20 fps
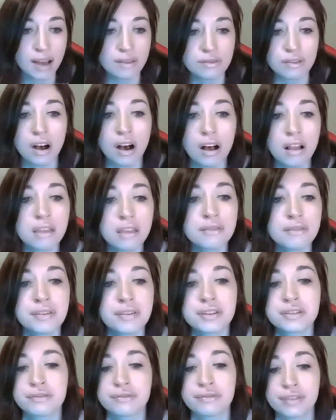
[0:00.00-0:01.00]
all of
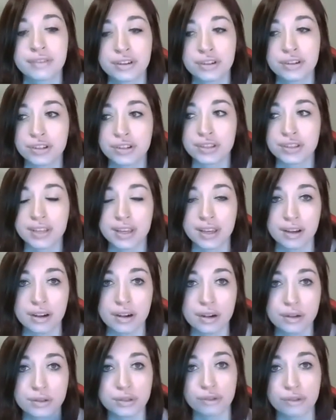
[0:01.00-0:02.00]
his versions
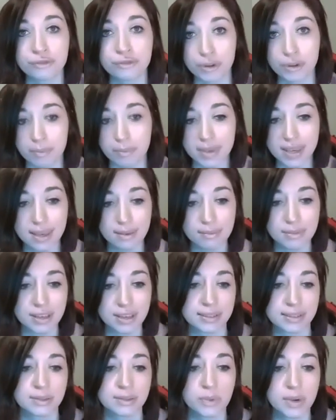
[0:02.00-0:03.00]
here. So for me,
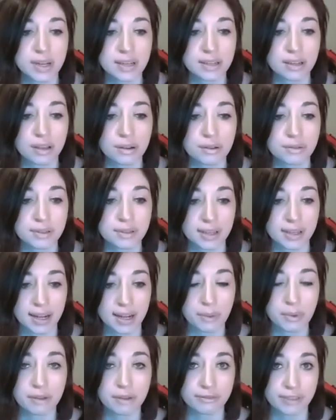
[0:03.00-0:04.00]
because it's Windows and I
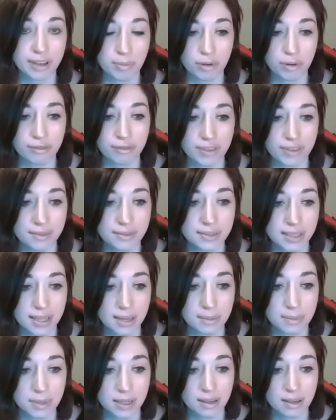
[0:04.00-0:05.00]
want 5.5c,
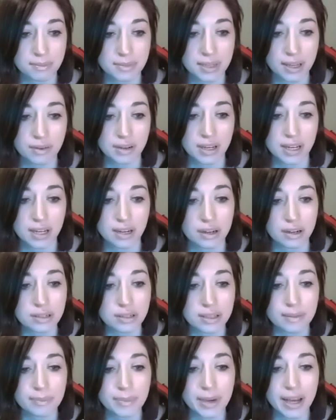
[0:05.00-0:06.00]
I'm going to come down here to
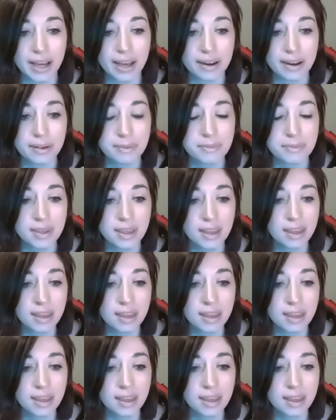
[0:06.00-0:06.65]
the bottom